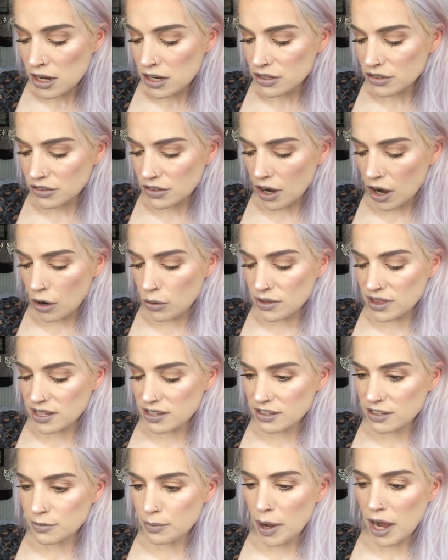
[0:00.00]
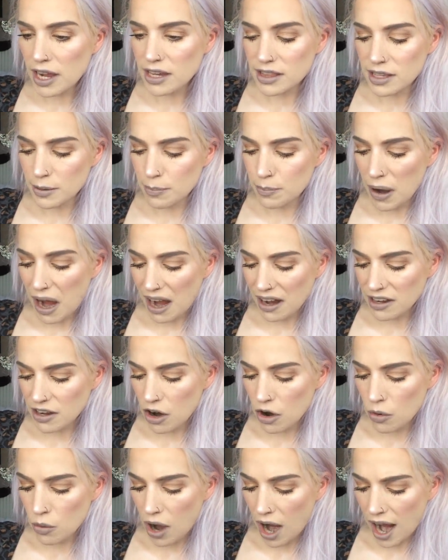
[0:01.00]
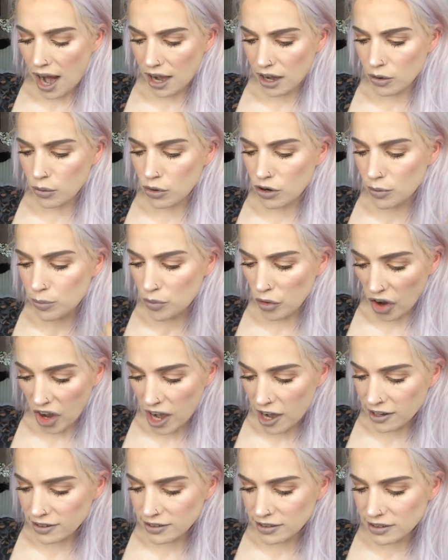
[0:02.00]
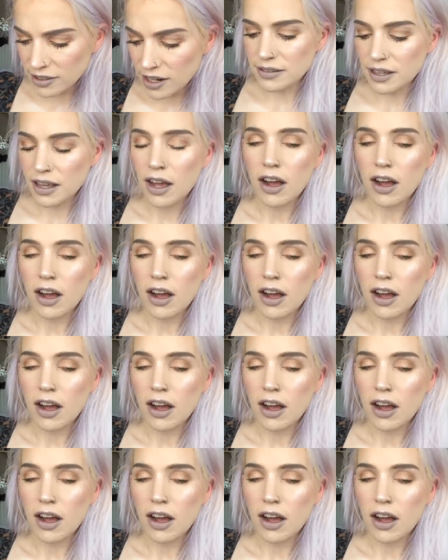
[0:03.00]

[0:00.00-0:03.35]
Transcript: So this is by the Bio Aqua brand.